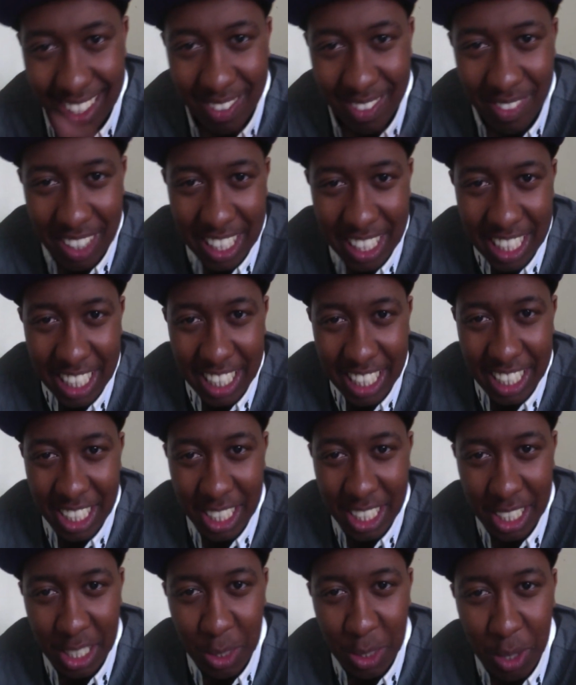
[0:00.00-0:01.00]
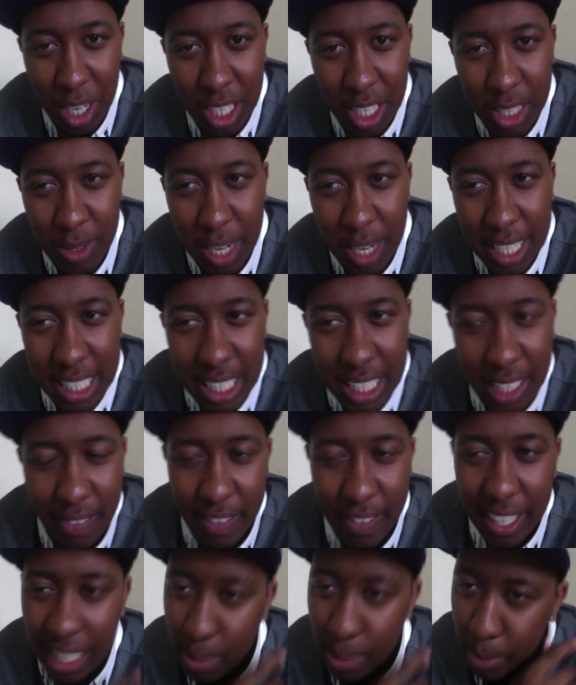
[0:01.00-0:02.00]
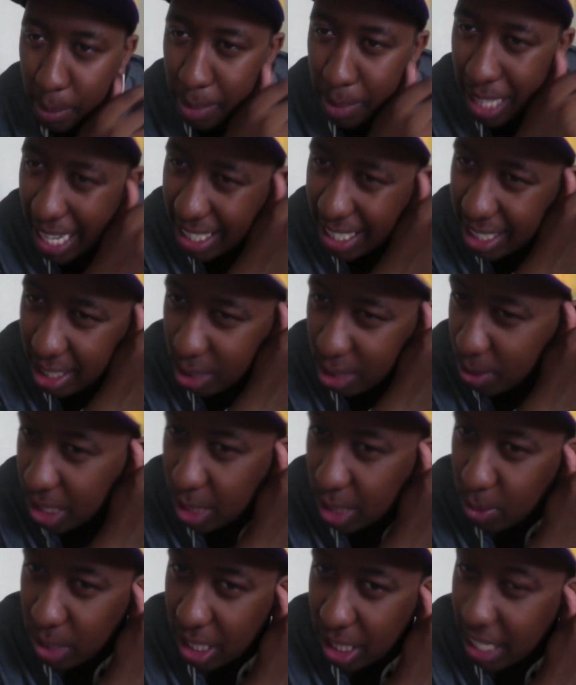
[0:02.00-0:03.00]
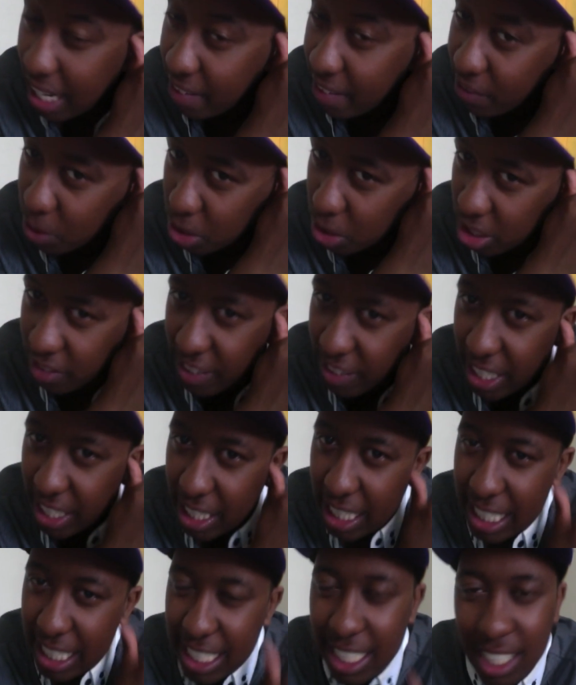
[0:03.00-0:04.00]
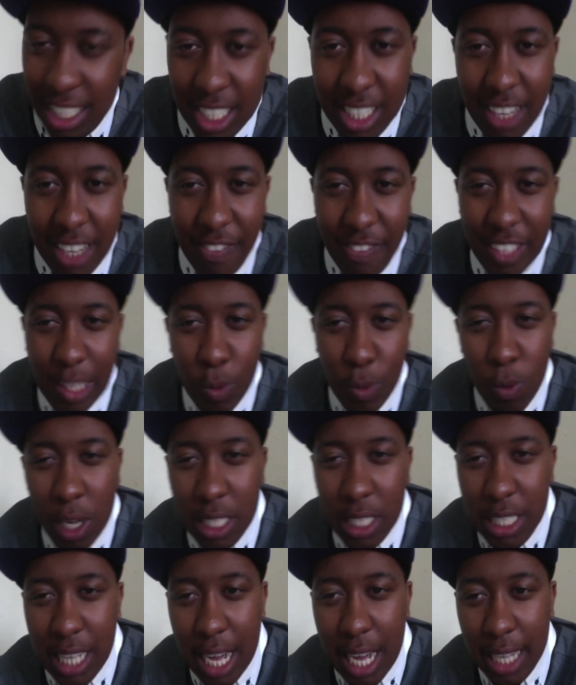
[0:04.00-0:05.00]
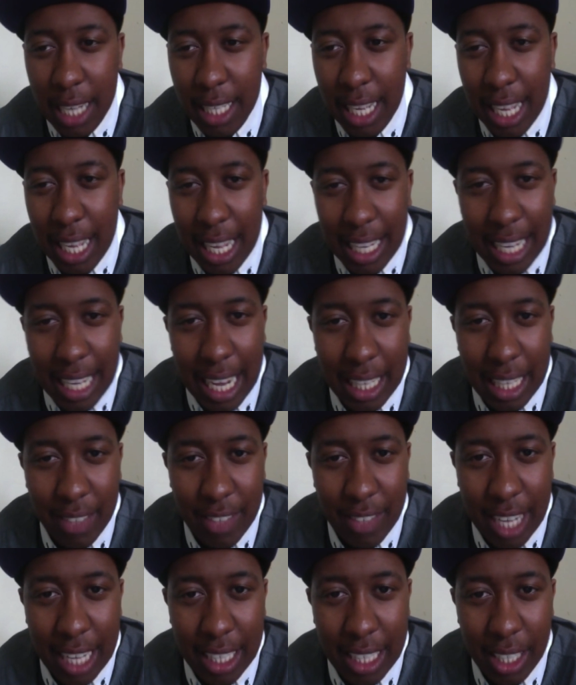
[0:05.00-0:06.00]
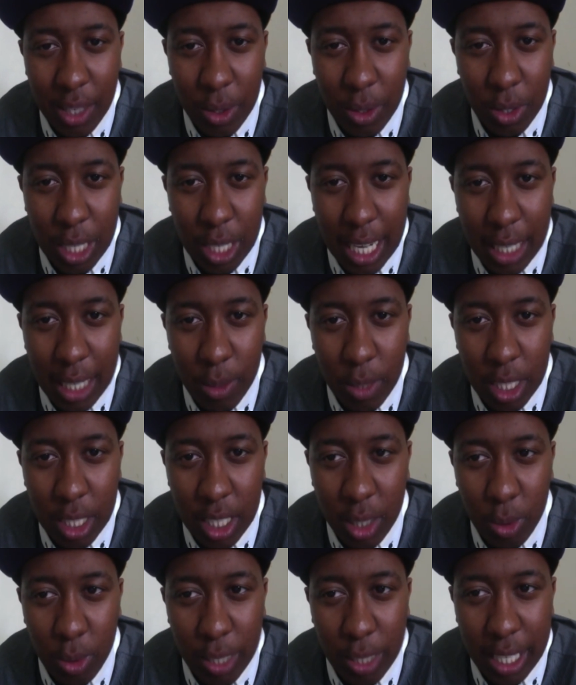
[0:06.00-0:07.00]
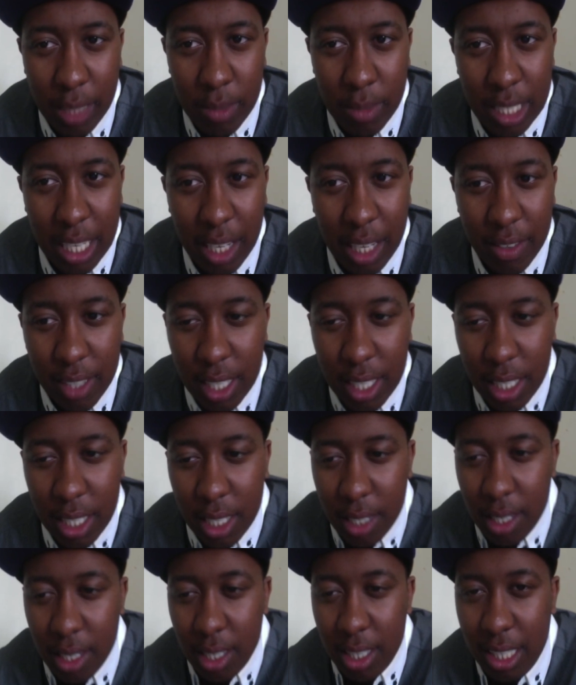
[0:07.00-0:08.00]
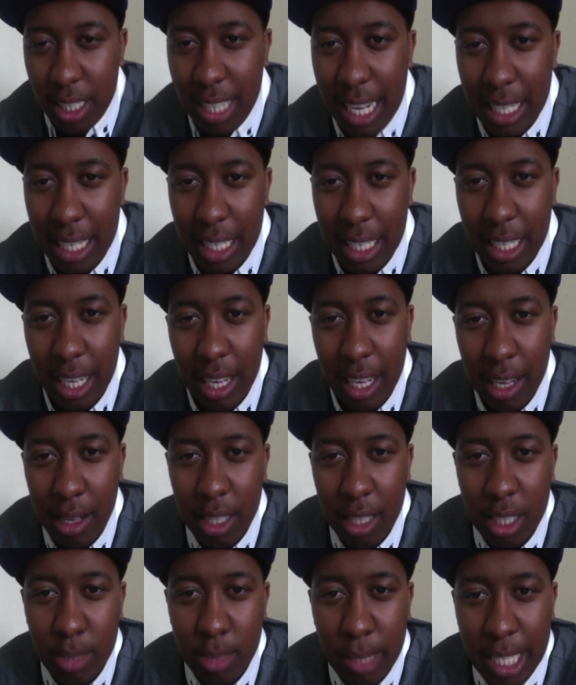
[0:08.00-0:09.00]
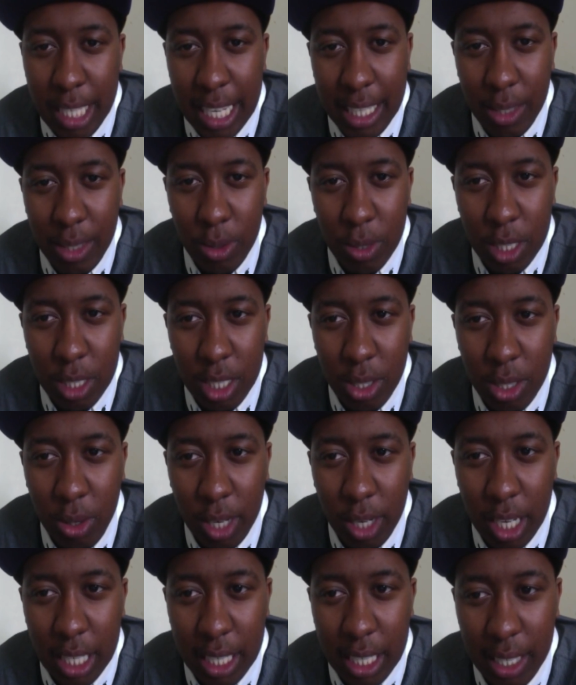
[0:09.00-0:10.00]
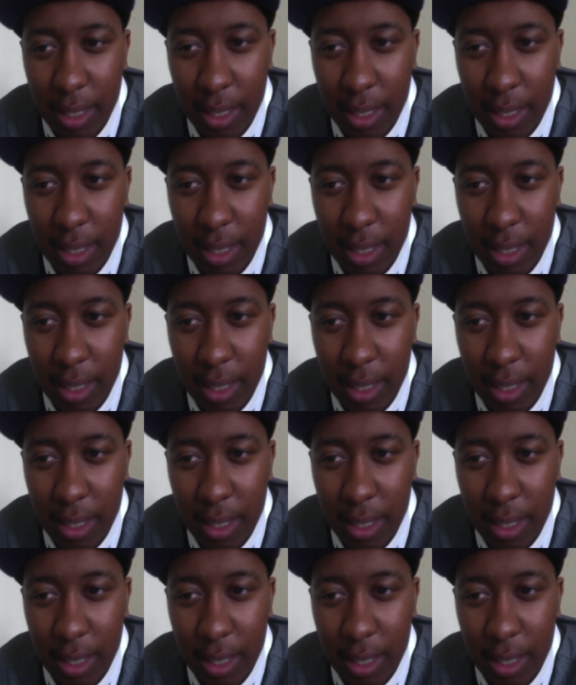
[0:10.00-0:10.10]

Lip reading: Do you honestly think that people actually do this in real life, or do you think that this is just something the Watchdog kind of wanted to create themselves, just kind of take their own story on it?